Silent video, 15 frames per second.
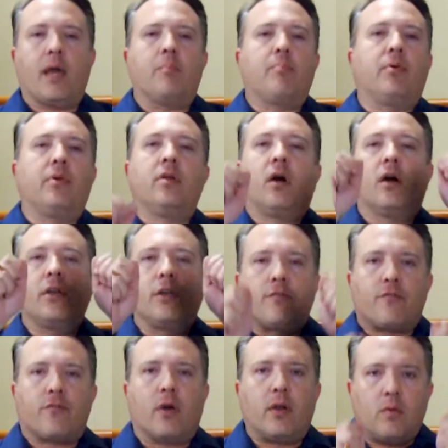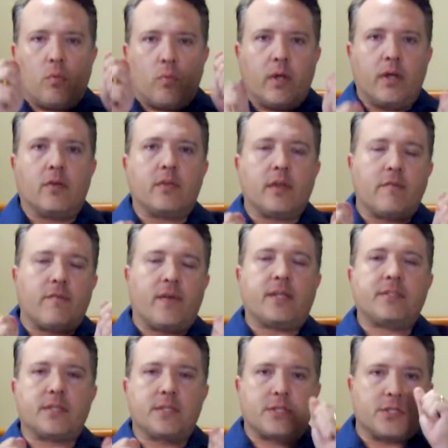Put it on your front window that
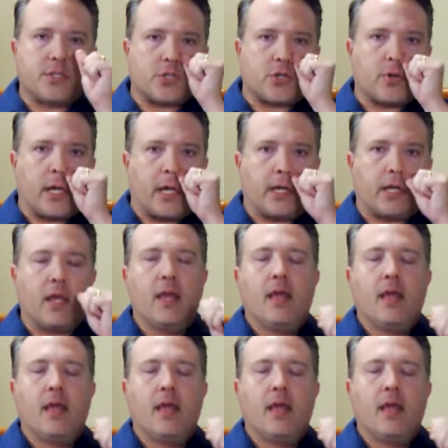faces the street.